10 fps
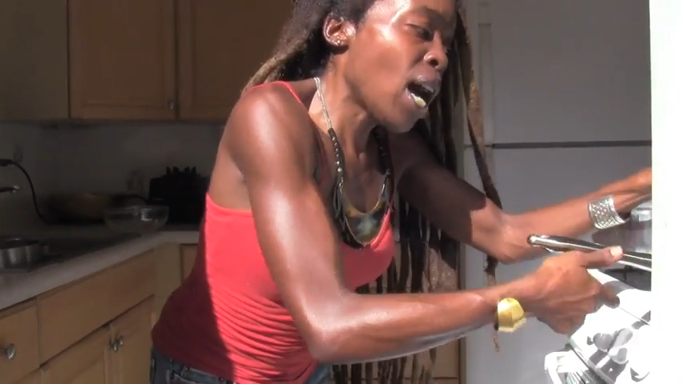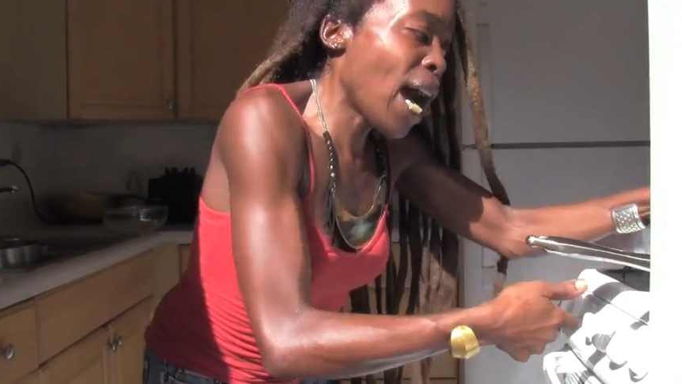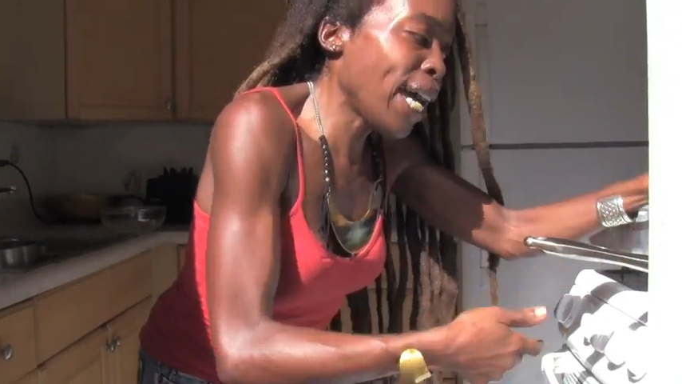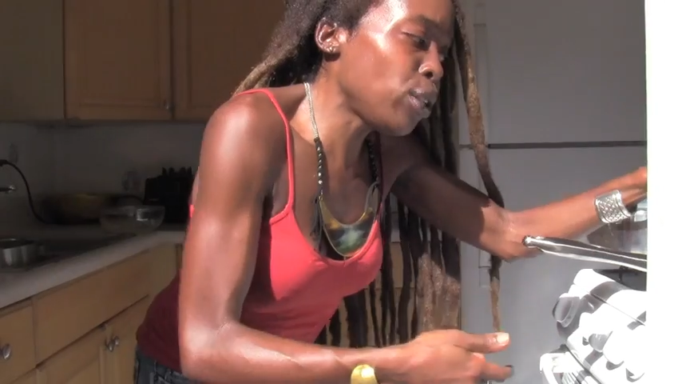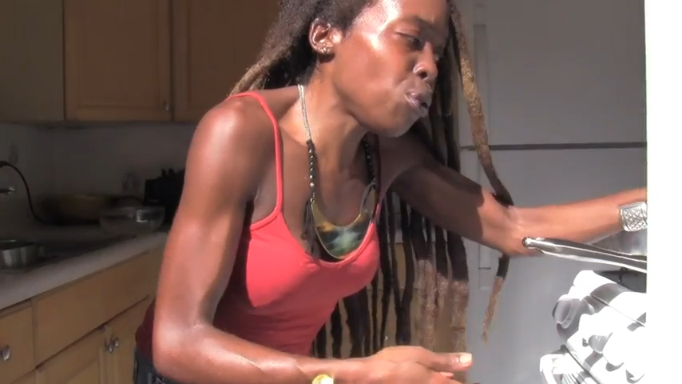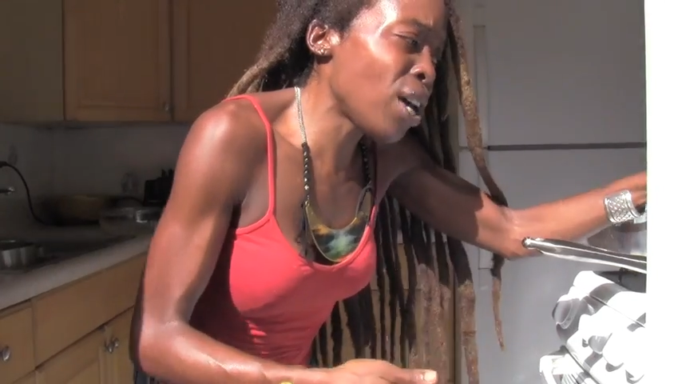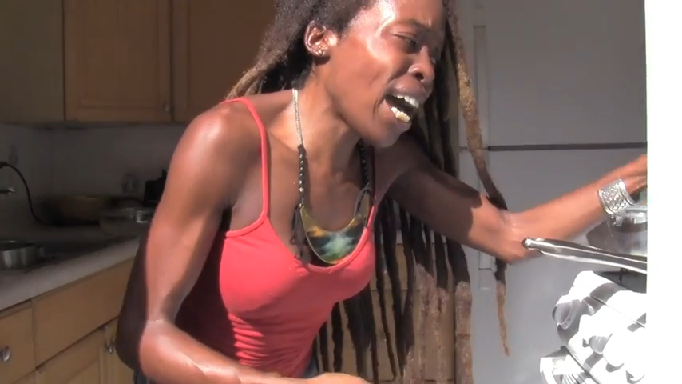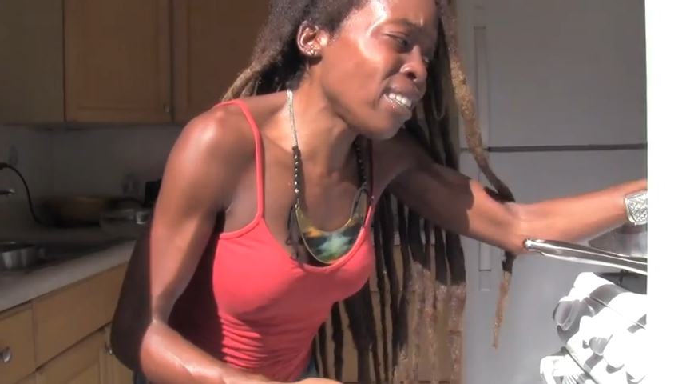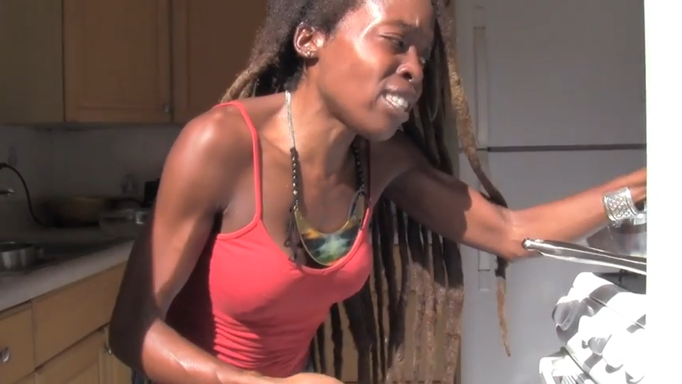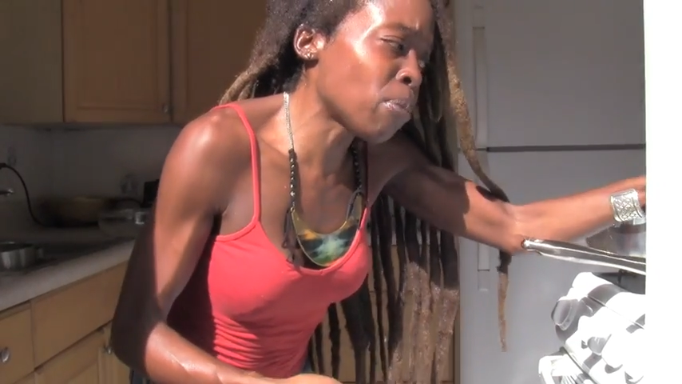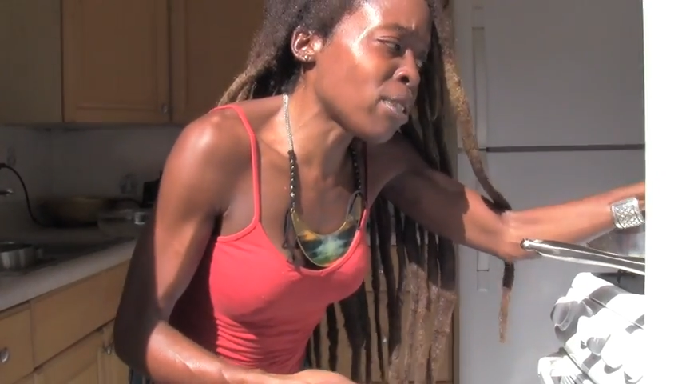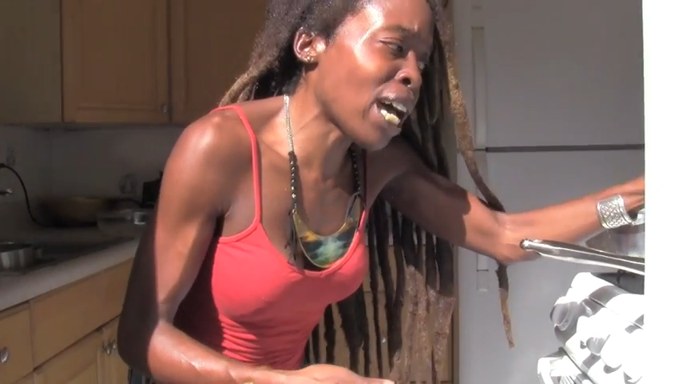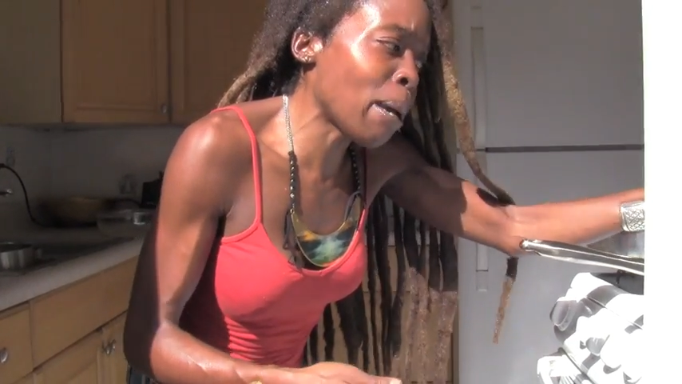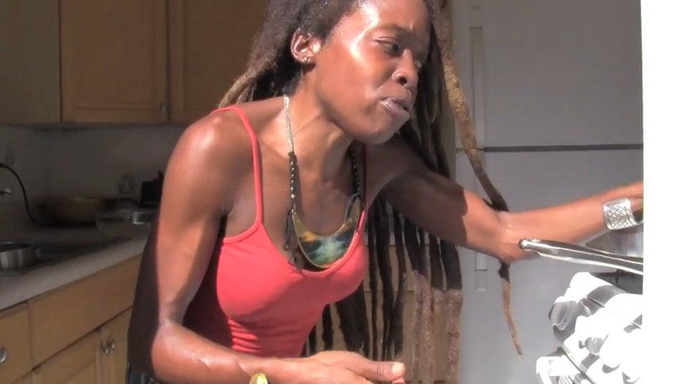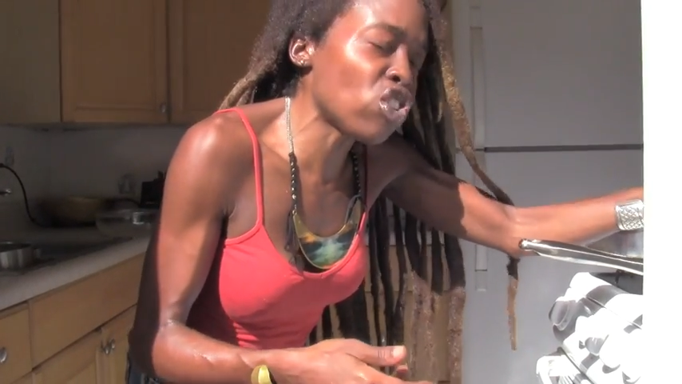I do that
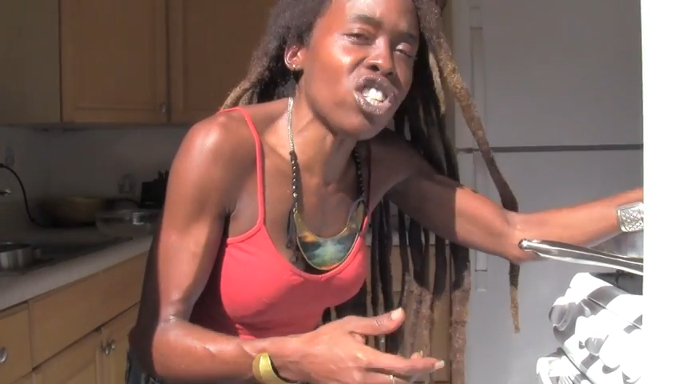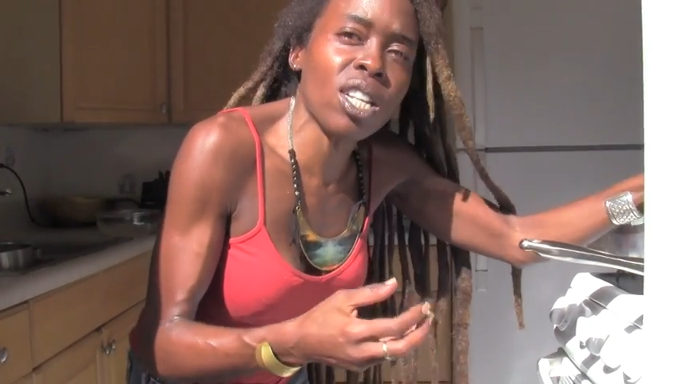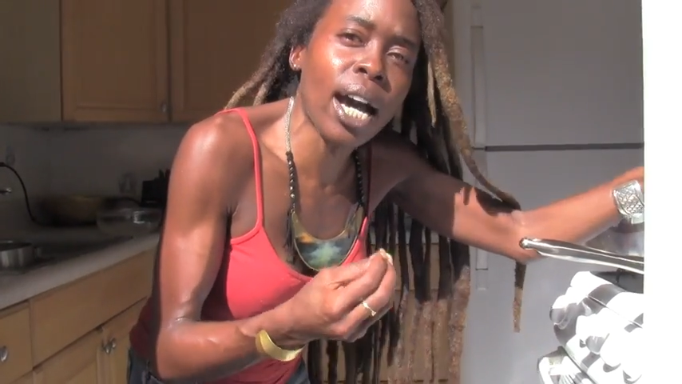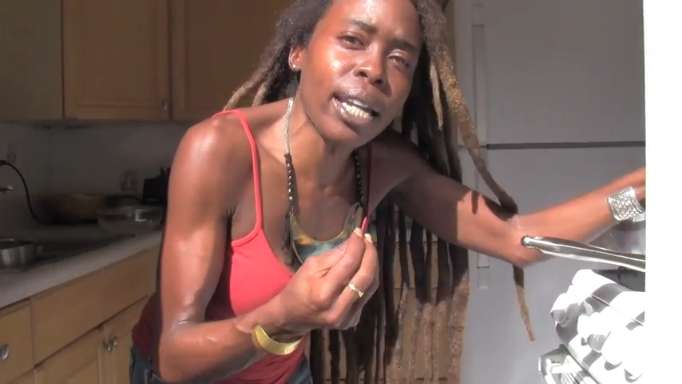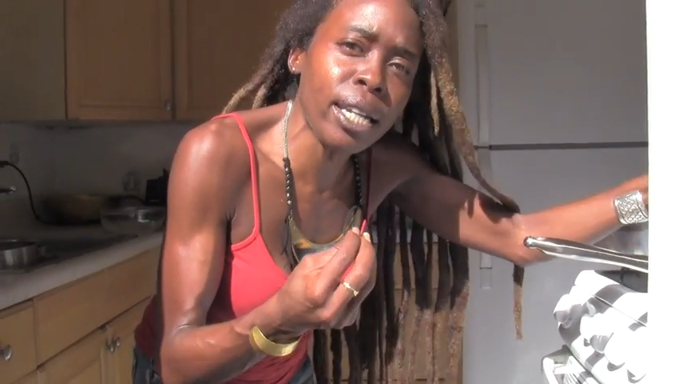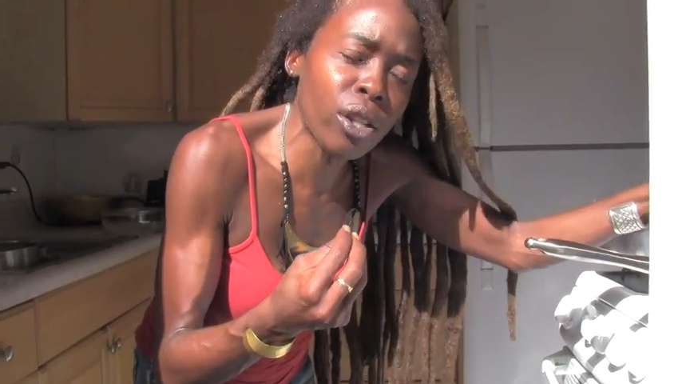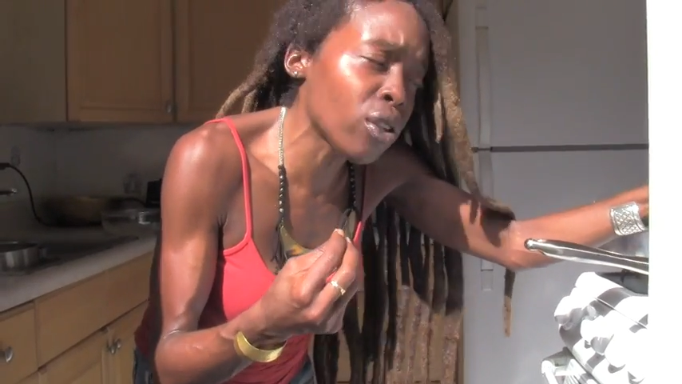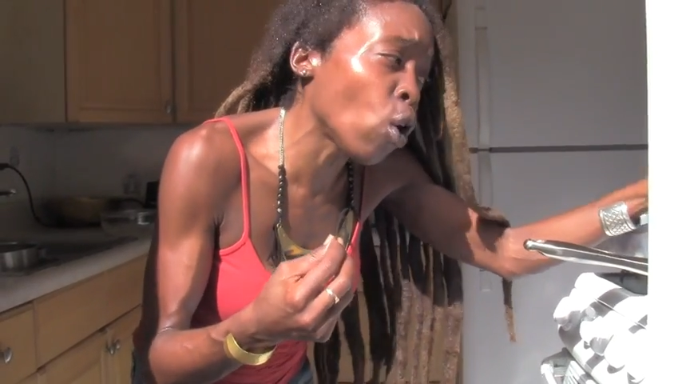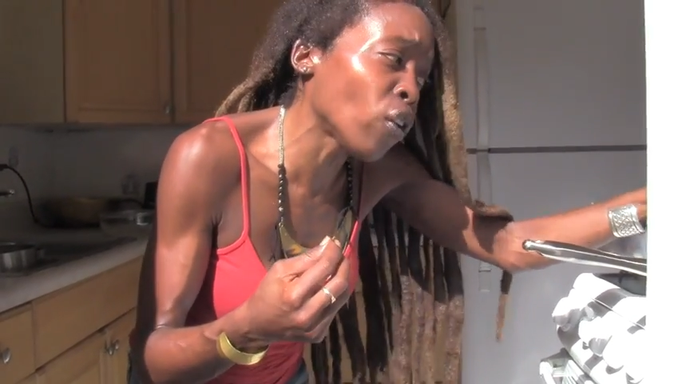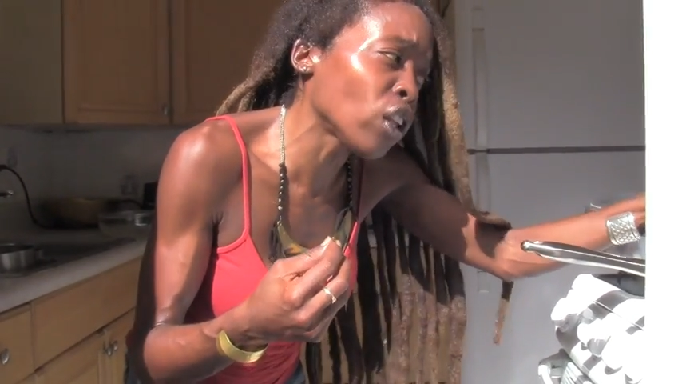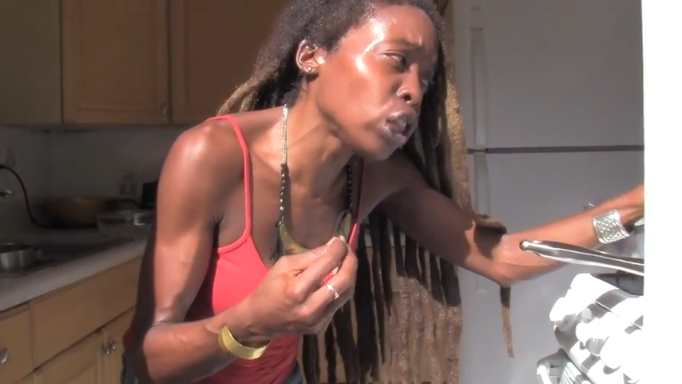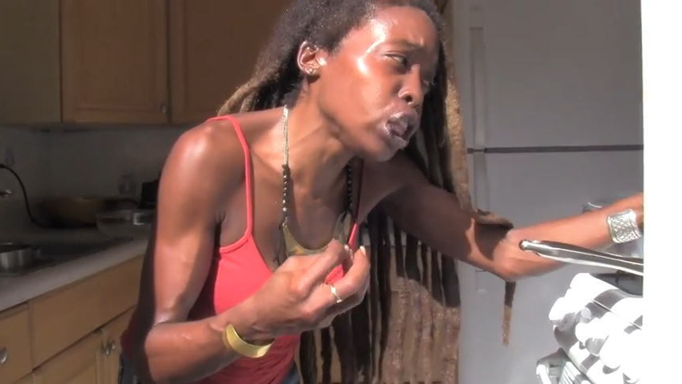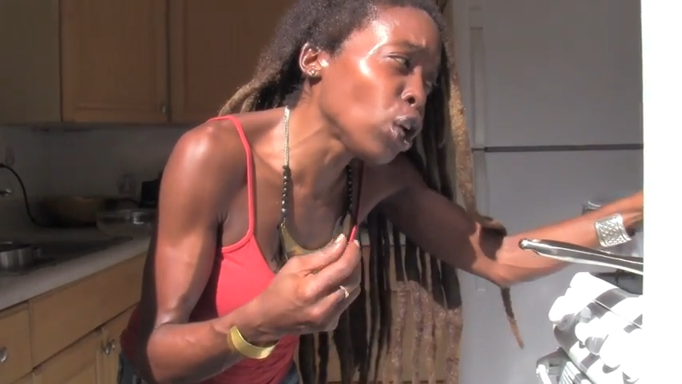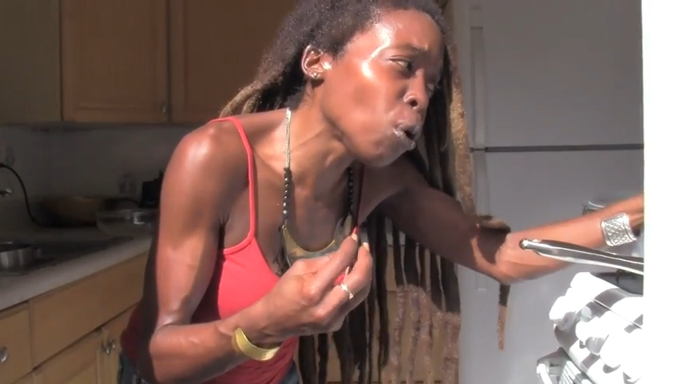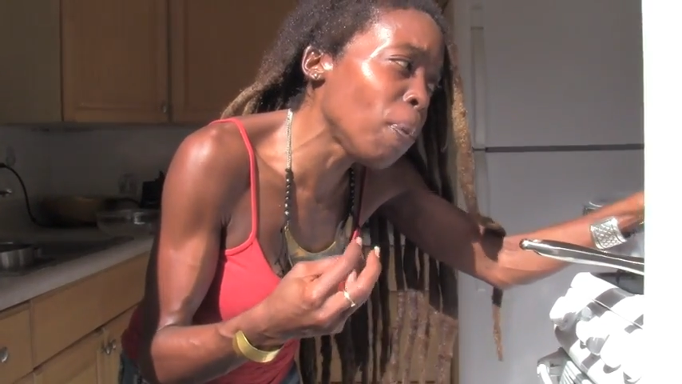sometimes to just cut in on a
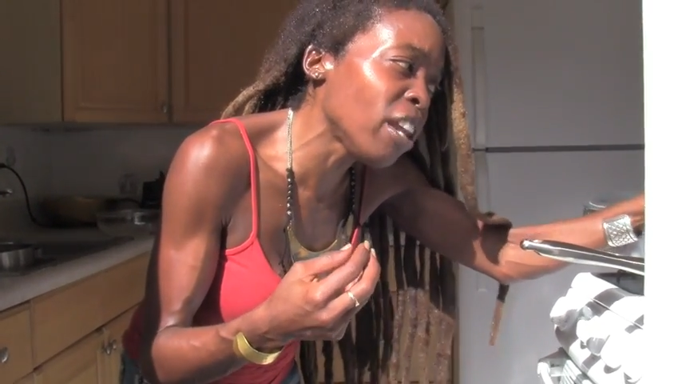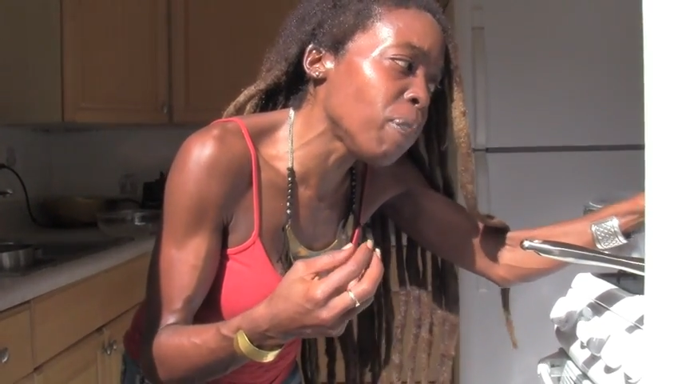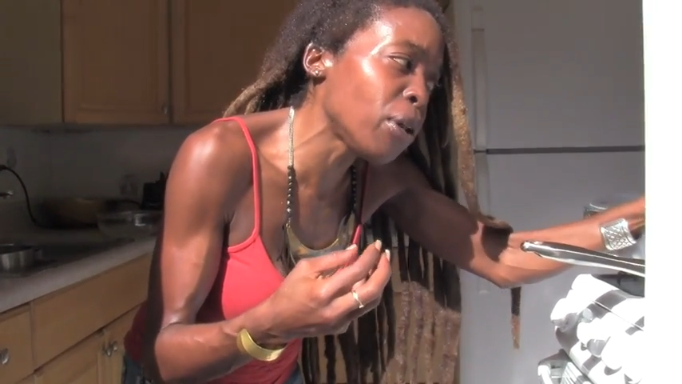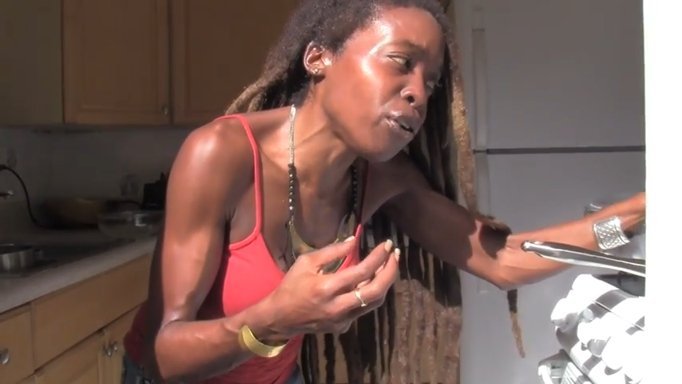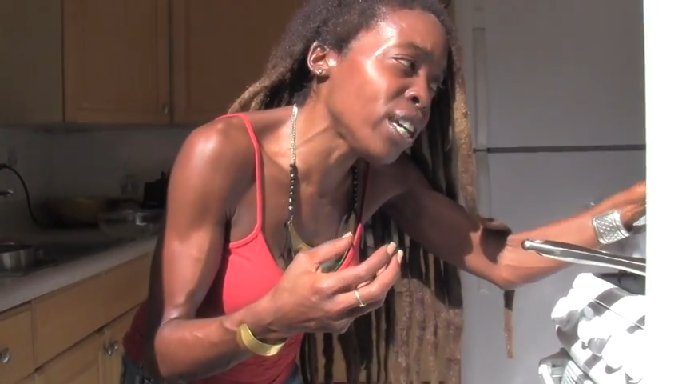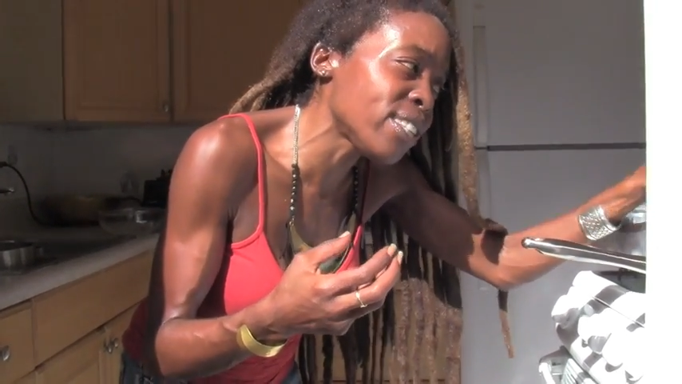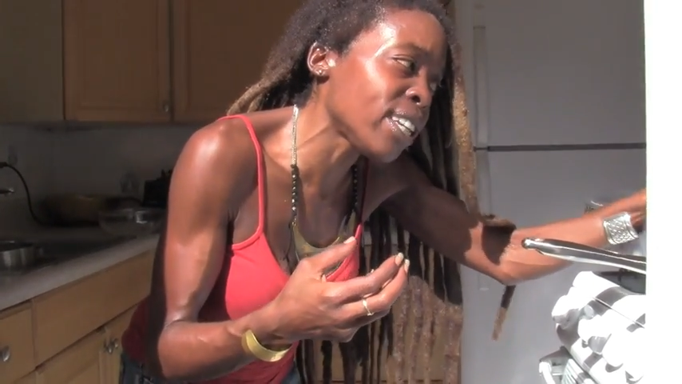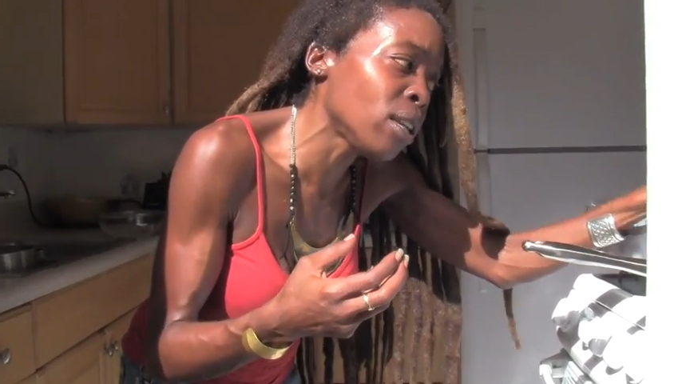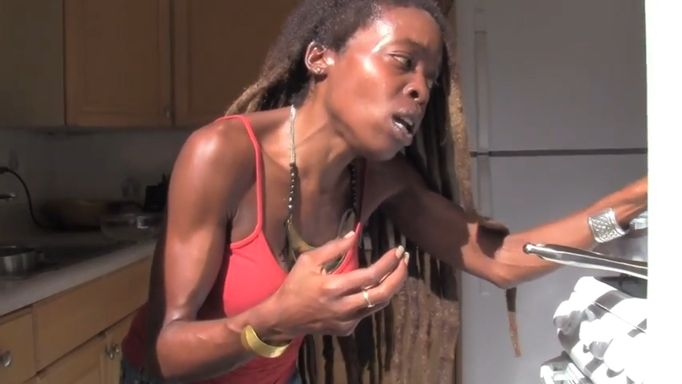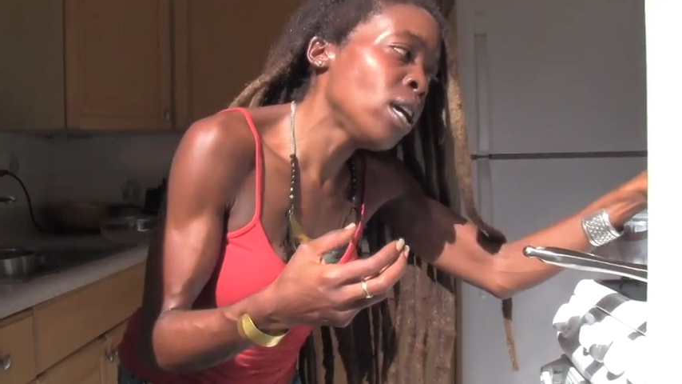little bit of bitterness, and